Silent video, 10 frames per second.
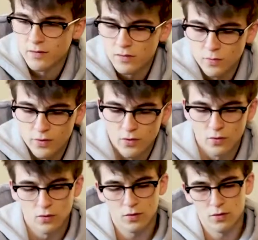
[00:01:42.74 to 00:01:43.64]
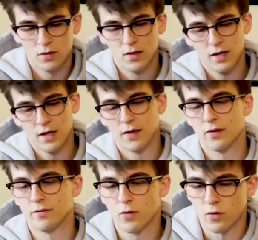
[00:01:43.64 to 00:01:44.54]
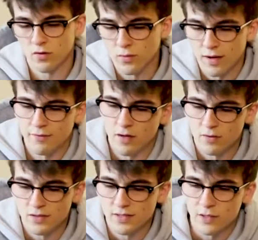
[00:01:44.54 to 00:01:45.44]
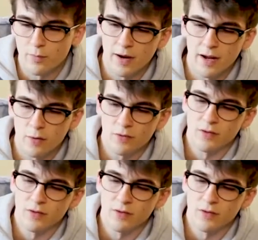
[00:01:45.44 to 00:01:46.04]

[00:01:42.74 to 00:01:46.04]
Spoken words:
Super cool. And then of course we have the other sticker pack with